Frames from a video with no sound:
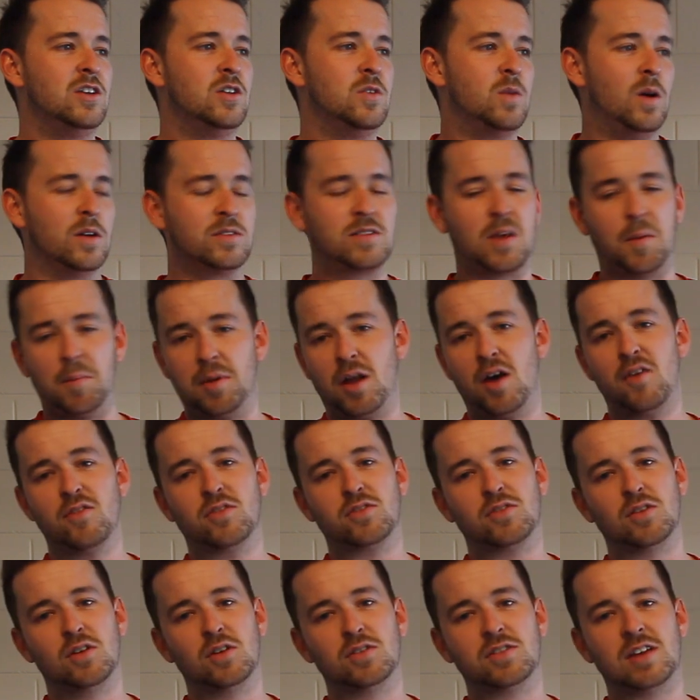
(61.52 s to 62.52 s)
knew I was coming
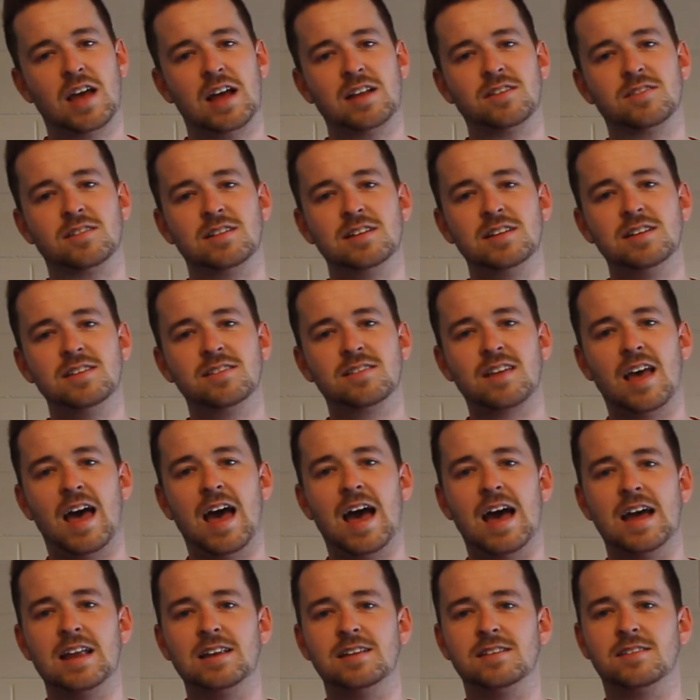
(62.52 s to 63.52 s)
over to Los Angeles
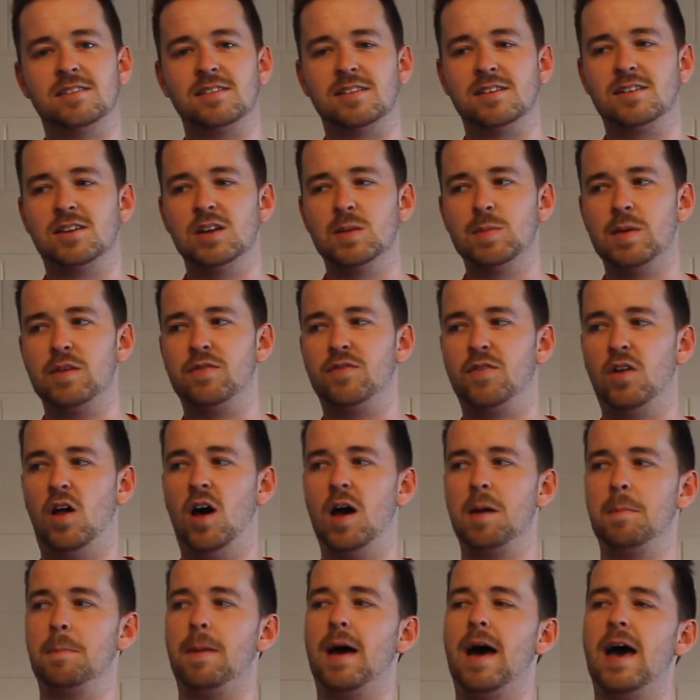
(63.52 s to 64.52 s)
and going to be
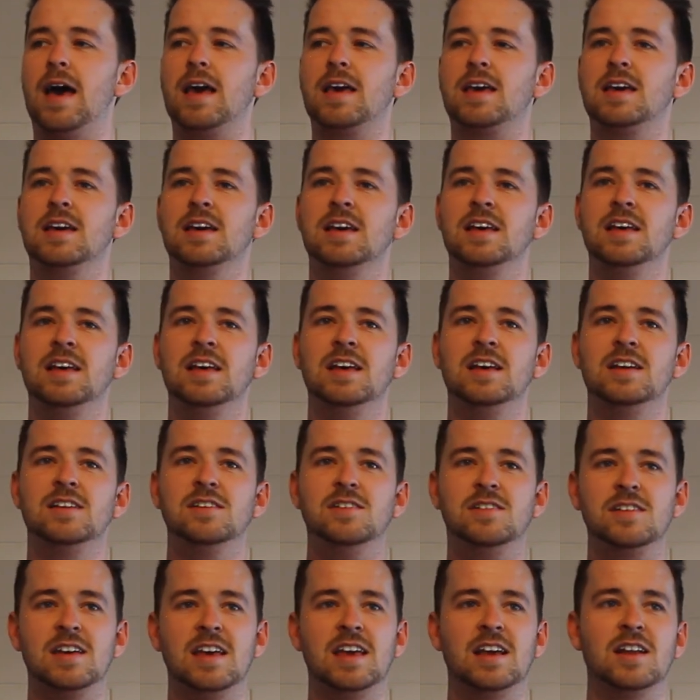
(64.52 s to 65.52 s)
flying back
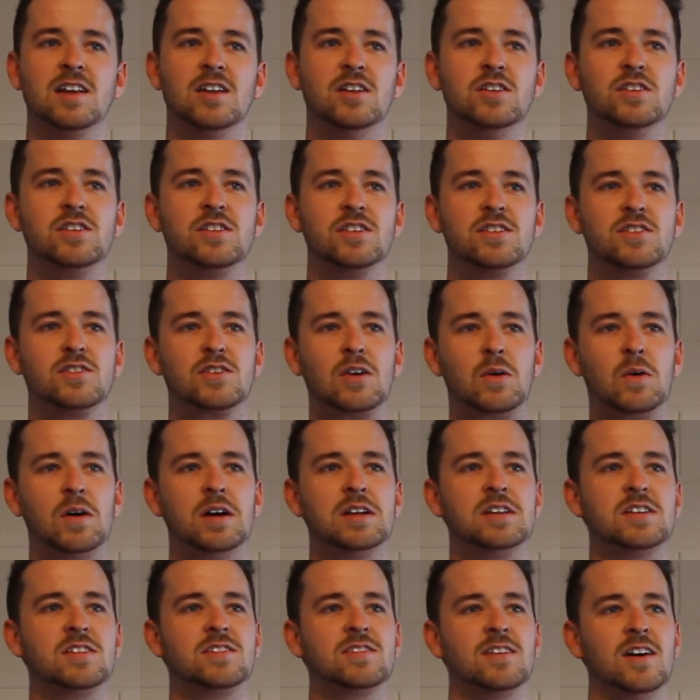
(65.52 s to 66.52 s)
to England, so
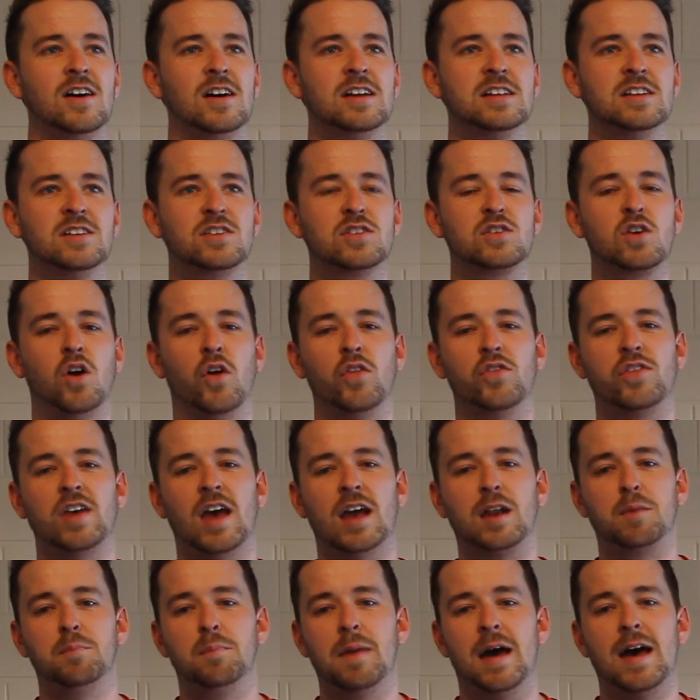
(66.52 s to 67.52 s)
I decided to
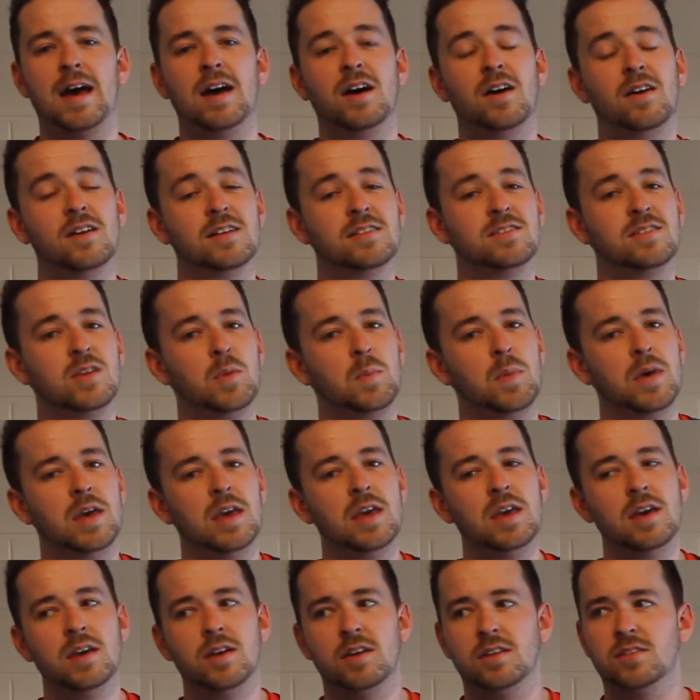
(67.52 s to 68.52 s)
contact Matt at
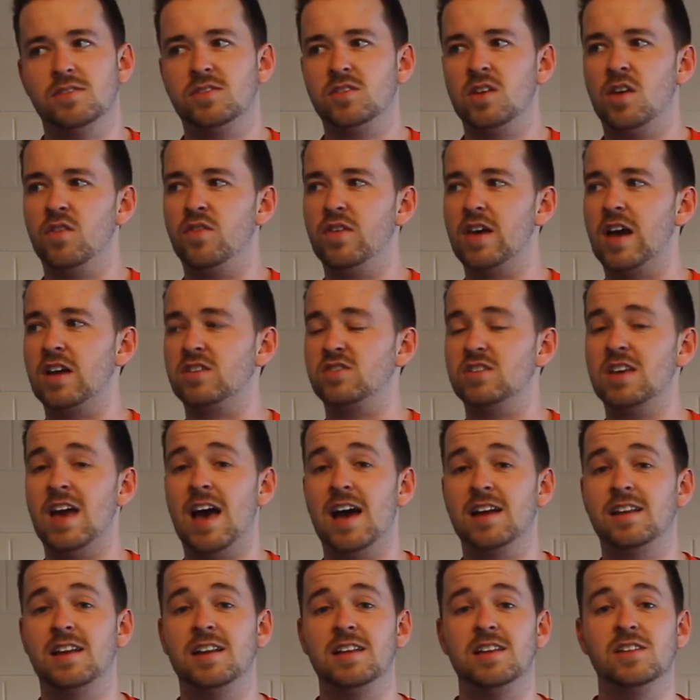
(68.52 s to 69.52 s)
ICB and see if he actually
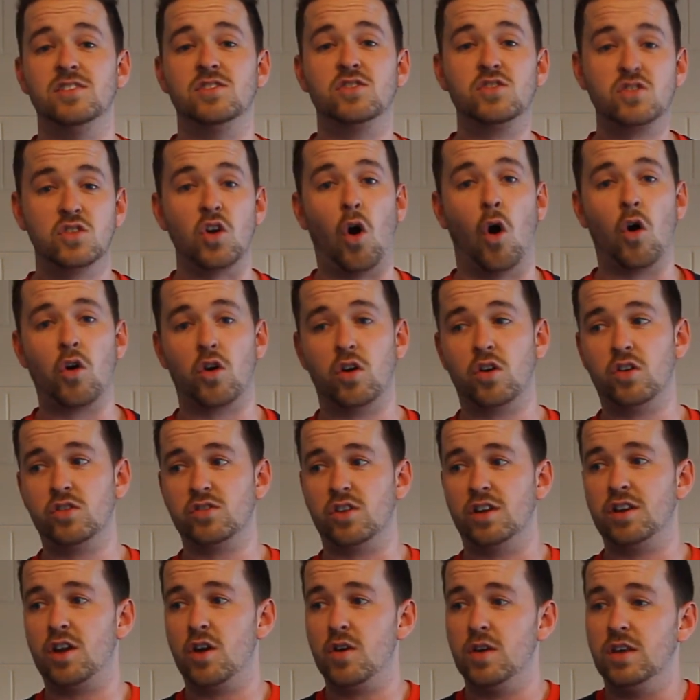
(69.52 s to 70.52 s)
had any in stock, because
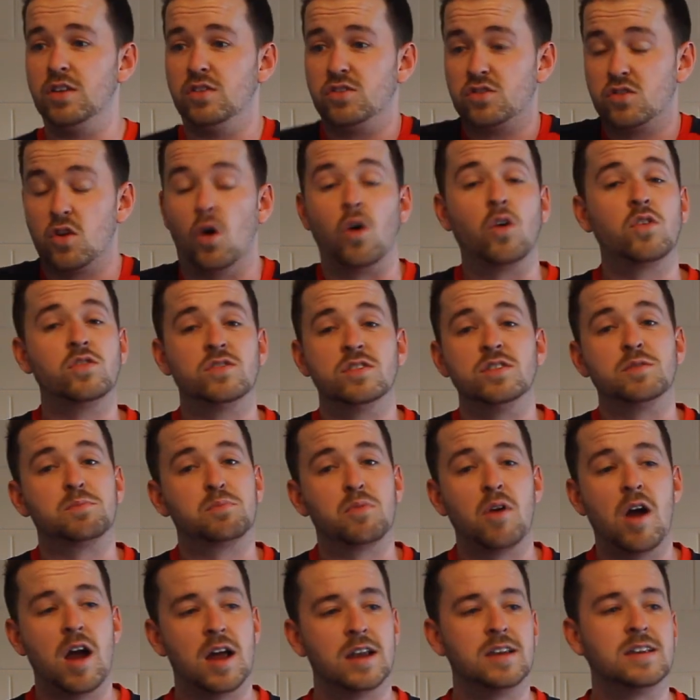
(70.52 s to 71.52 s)
I know he stocks this
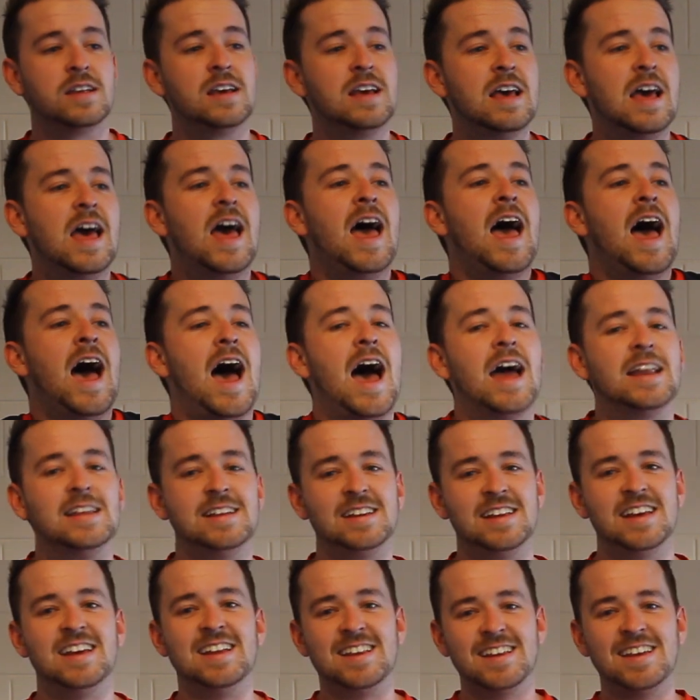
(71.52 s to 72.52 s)
brand, and
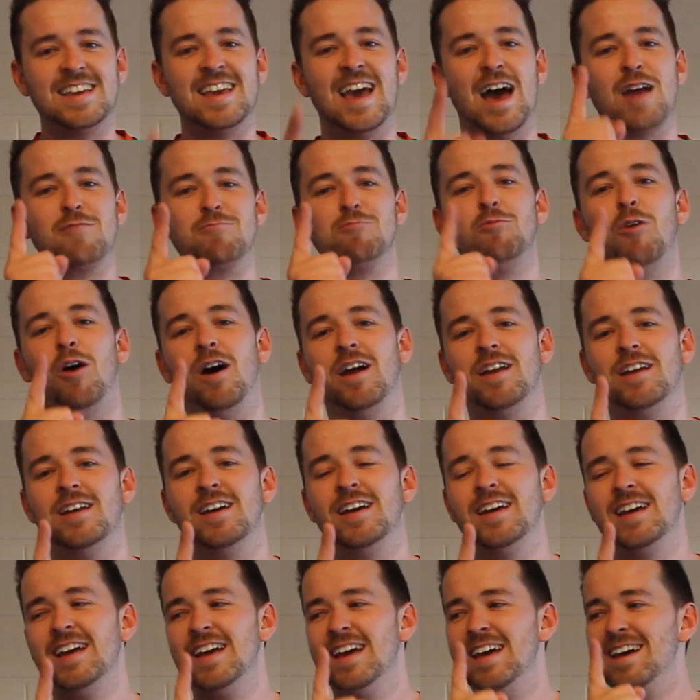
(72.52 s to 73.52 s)
he did. He had
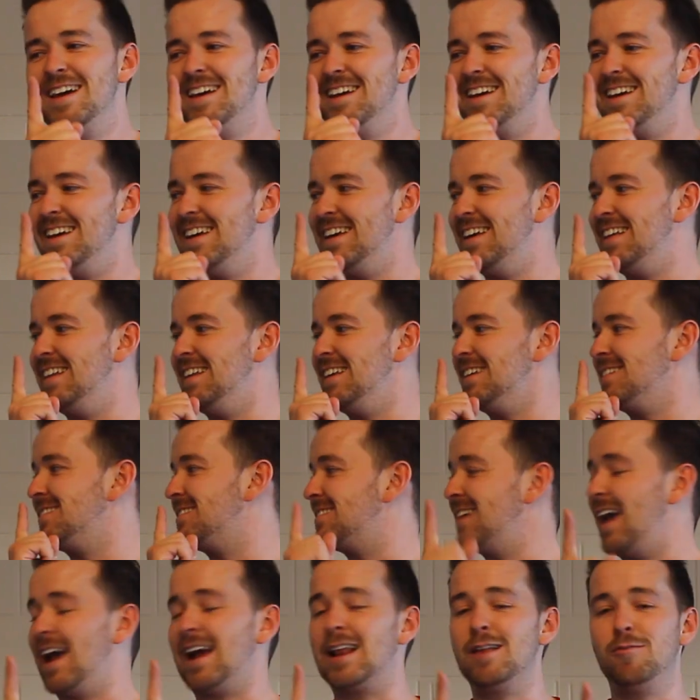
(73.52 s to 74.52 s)
one in
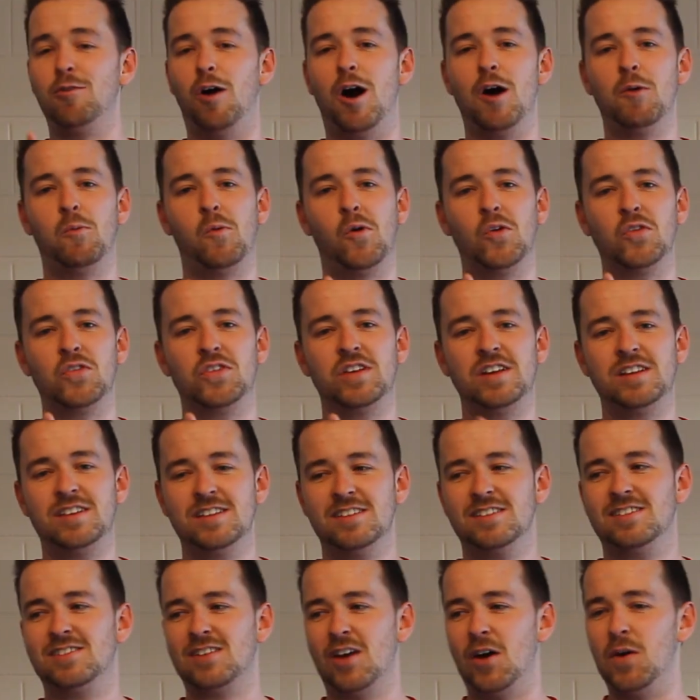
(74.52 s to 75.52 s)
exactly what I
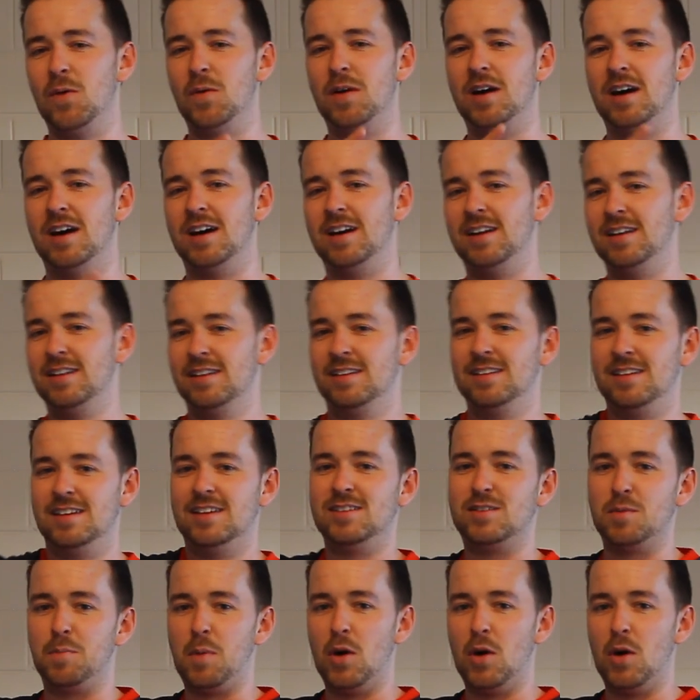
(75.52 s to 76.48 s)
wanted, so here's the